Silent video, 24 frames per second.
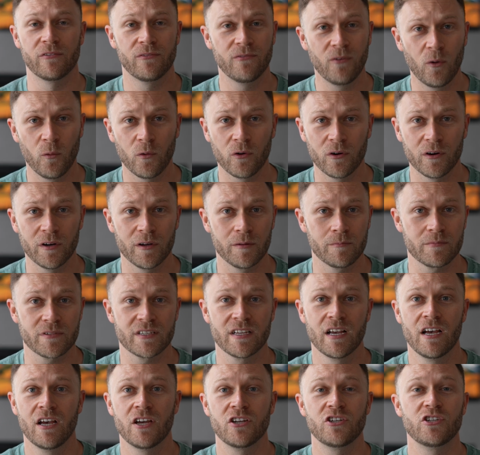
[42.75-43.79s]
forums,
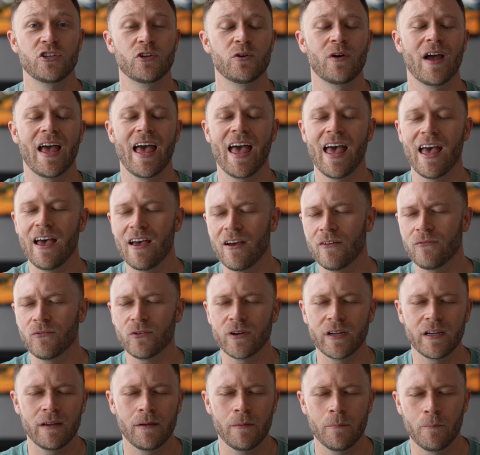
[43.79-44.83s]
do
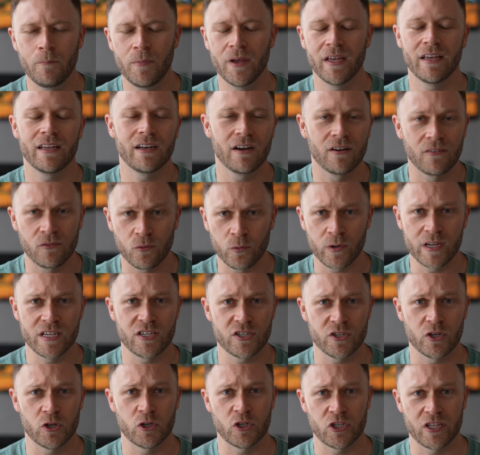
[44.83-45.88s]
every bit of
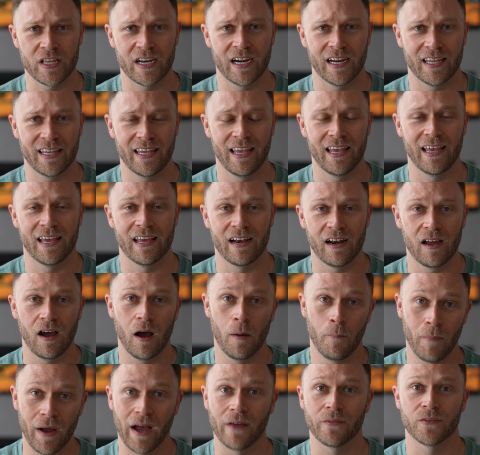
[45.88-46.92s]
research that I can
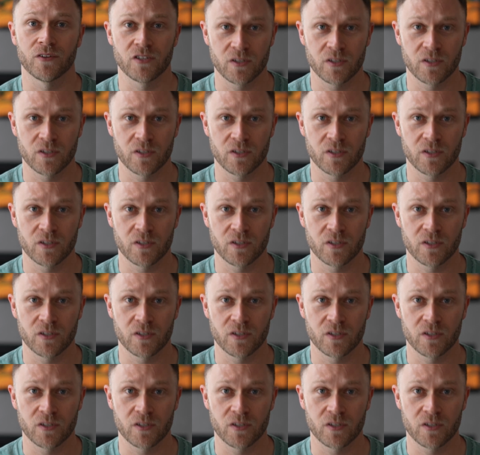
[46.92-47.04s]
about the